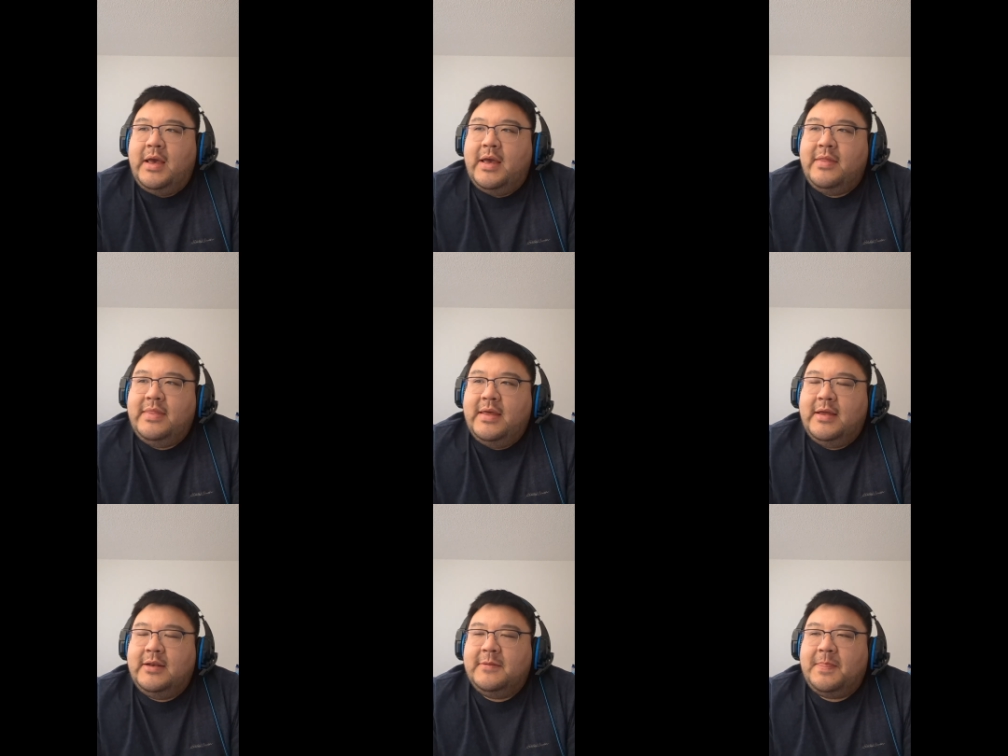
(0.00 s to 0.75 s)
And
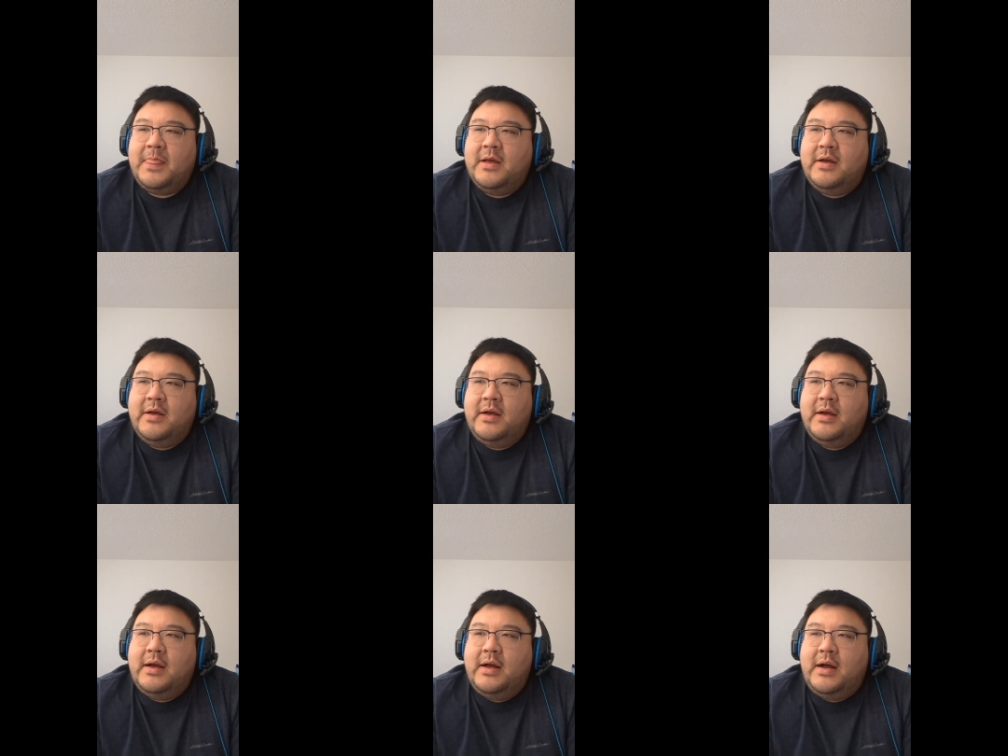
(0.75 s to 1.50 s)
then
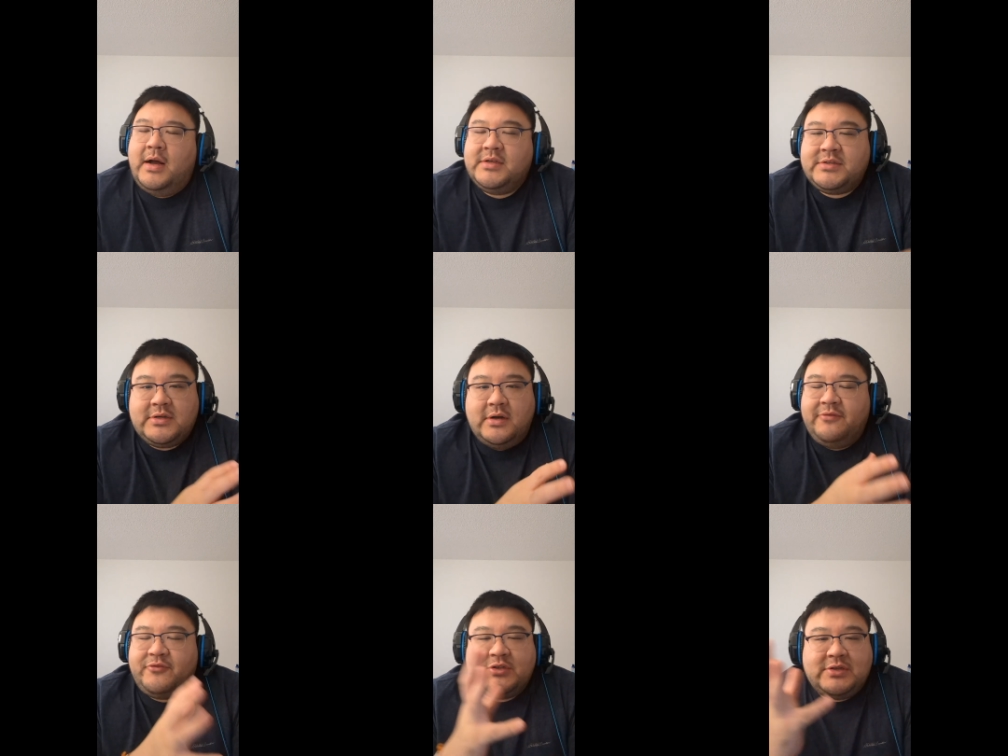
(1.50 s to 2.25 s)
I saw
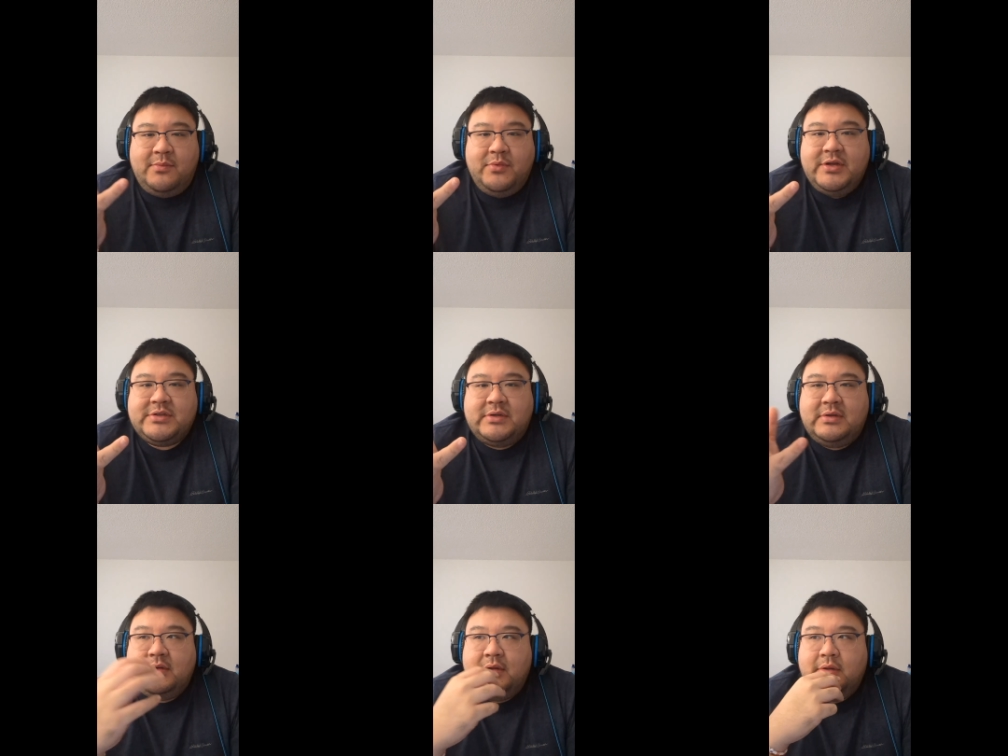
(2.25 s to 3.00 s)
for some
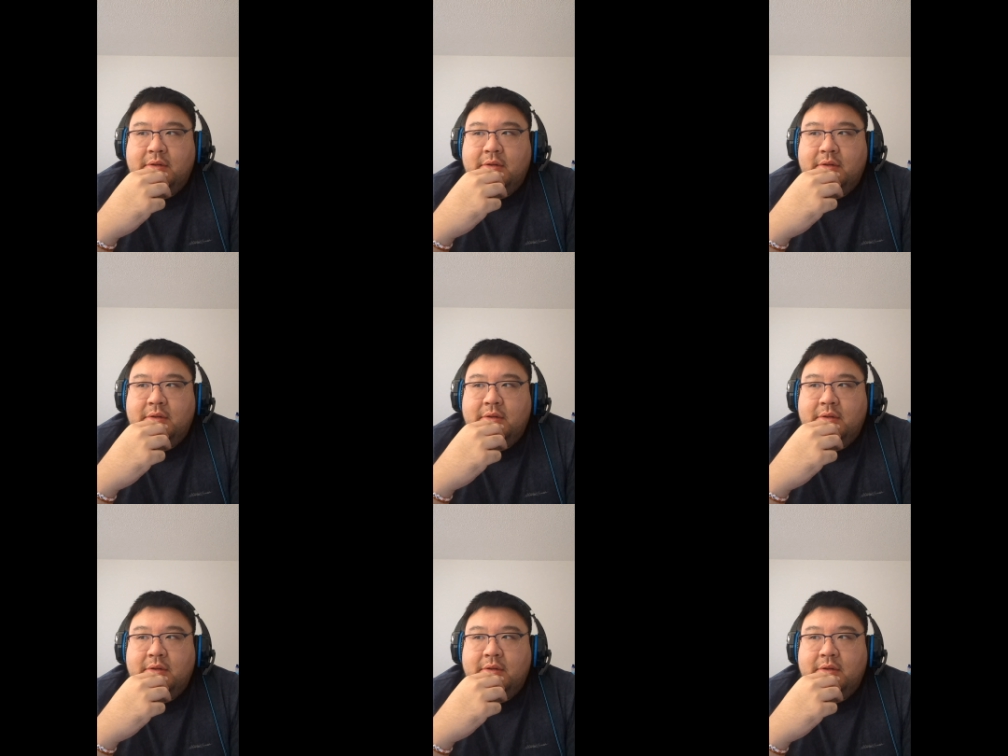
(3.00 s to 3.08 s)
reason